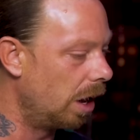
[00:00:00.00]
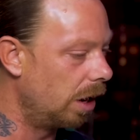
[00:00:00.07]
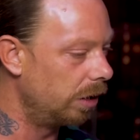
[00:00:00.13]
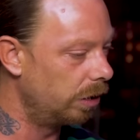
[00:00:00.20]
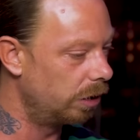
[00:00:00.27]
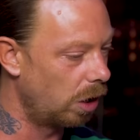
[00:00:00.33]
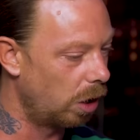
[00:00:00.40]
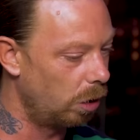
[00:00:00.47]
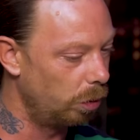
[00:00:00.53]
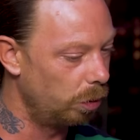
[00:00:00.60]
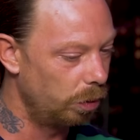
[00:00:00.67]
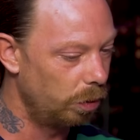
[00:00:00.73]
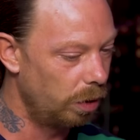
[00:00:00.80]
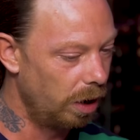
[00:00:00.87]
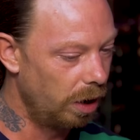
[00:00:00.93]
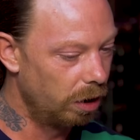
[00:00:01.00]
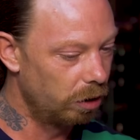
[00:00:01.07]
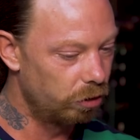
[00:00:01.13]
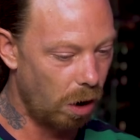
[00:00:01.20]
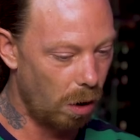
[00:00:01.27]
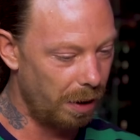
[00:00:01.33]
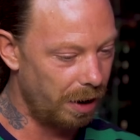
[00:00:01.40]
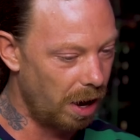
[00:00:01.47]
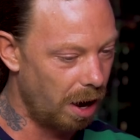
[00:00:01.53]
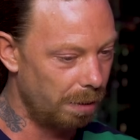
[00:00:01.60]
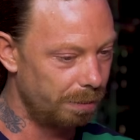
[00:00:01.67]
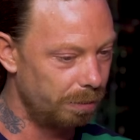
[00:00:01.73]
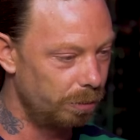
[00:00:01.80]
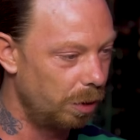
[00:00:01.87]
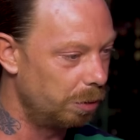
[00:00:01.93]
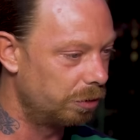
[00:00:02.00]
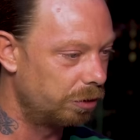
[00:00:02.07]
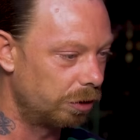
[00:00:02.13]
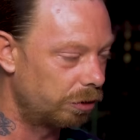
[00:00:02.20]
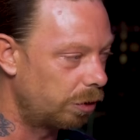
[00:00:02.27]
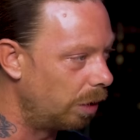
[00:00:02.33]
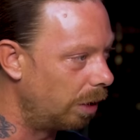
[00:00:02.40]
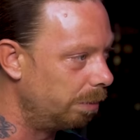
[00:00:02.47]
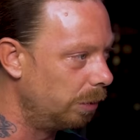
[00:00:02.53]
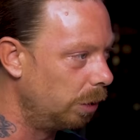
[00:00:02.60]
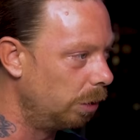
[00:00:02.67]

uh, you know, growing up, we were just doing